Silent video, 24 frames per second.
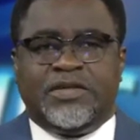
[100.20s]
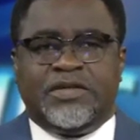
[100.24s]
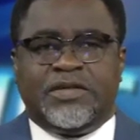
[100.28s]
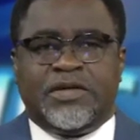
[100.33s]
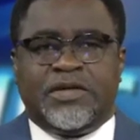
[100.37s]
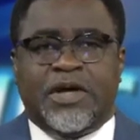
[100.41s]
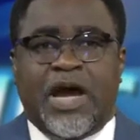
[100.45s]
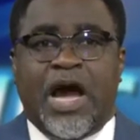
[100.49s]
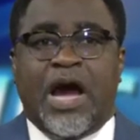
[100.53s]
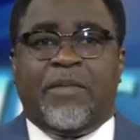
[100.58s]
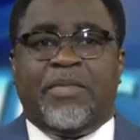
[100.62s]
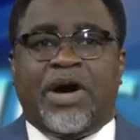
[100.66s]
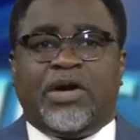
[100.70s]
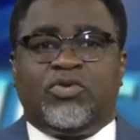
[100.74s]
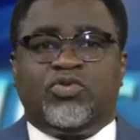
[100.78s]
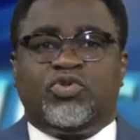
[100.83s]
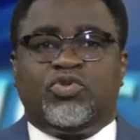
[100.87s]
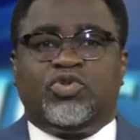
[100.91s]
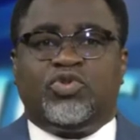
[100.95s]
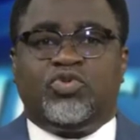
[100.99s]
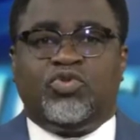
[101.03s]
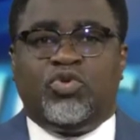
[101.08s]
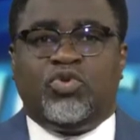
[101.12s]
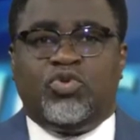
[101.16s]
How about
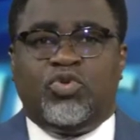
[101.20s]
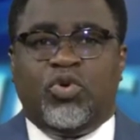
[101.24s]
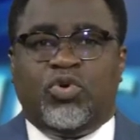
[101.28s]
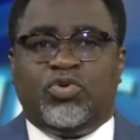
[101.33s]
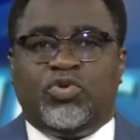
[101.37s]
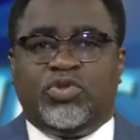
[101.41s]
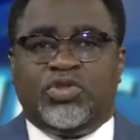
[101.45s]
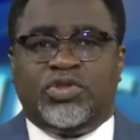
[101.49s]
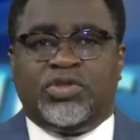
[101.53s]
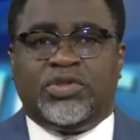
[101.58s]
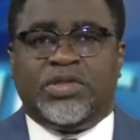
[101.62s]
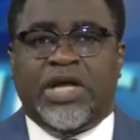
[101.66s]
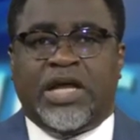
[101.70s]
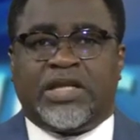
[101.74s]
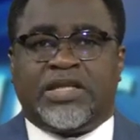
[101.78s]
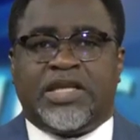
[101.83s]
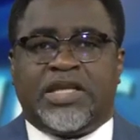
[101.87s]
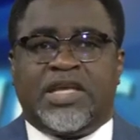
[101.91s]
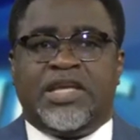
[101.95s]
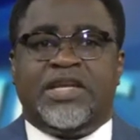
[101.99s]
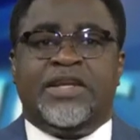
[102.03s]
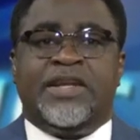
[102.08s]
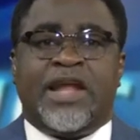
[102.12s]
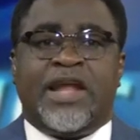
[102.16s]
Uturu Road
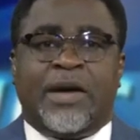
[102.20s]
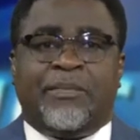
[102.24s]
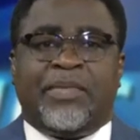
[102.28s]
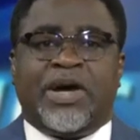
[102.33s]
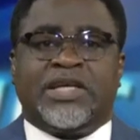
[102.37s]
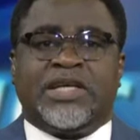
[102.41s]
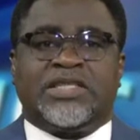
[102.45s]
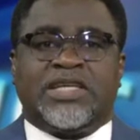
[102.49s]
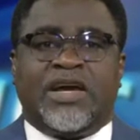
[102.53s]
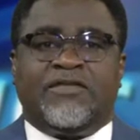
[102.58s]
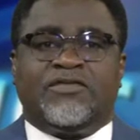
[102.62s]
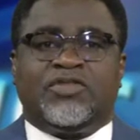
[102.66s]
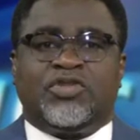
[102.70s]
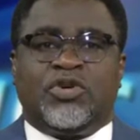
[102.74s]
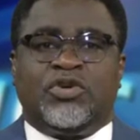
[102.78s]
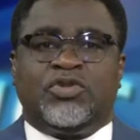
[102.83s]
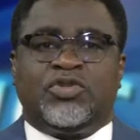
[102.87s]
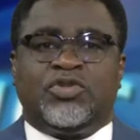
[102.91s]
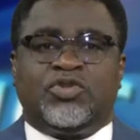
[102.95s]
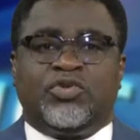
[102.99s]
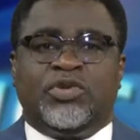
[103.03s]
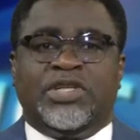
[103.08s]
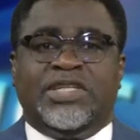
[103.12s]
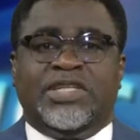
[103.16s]
that kidnappers have
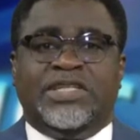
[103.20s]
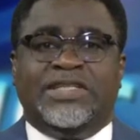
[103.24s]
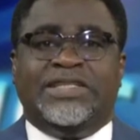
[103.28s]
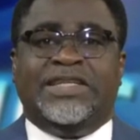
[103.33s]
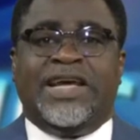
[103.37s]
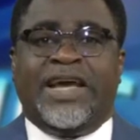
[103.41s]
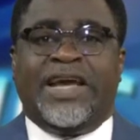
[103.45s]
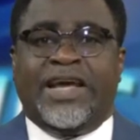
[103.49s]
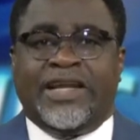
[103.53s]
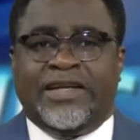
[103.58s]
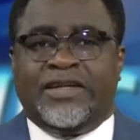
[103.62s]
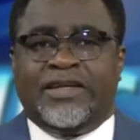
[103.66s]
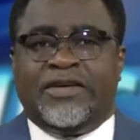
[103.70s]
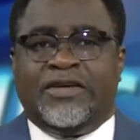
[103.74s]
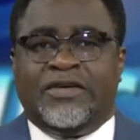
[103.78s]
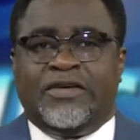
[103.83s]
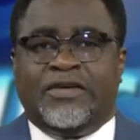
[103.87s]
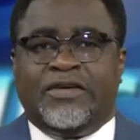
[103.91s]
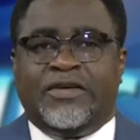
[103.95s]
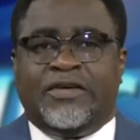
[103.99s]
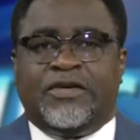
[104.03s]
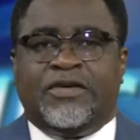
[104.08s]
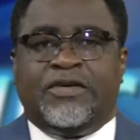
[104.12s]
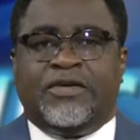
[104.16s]
turned to a den
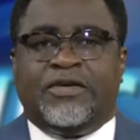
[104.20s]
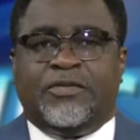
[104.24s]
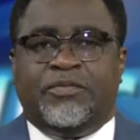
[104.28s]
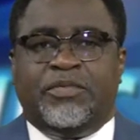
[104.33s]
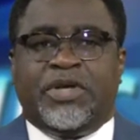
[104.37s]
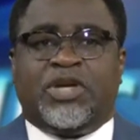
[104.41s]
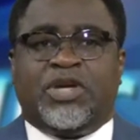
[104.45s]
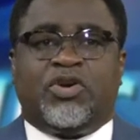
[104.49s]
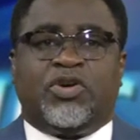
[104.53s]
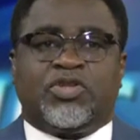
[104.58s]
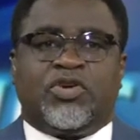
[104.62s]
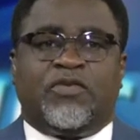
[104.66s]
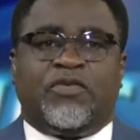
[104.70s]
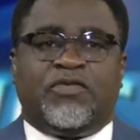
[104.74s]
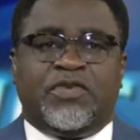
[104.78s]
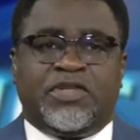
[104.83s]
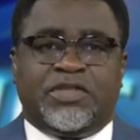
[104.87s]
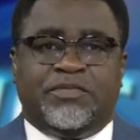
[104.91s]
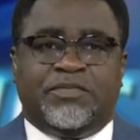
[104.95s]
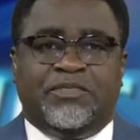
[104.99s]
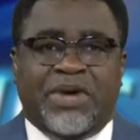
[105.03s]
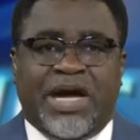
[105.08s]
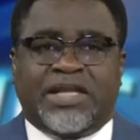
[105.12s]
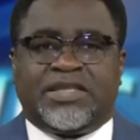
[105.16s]
because of
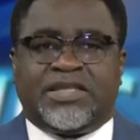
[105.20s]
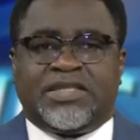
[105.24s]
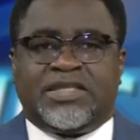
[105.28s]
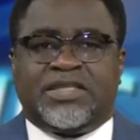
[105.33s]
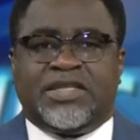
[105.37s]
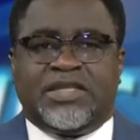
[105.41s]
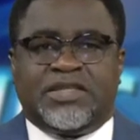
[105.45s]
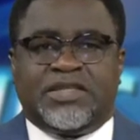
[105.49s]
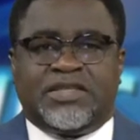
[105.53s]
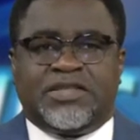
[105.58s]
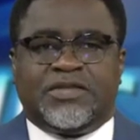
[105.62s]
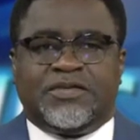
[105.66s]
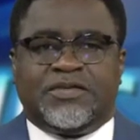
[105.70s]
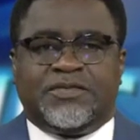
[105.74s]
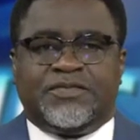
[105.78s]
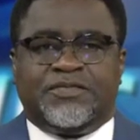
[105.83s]
its bad state?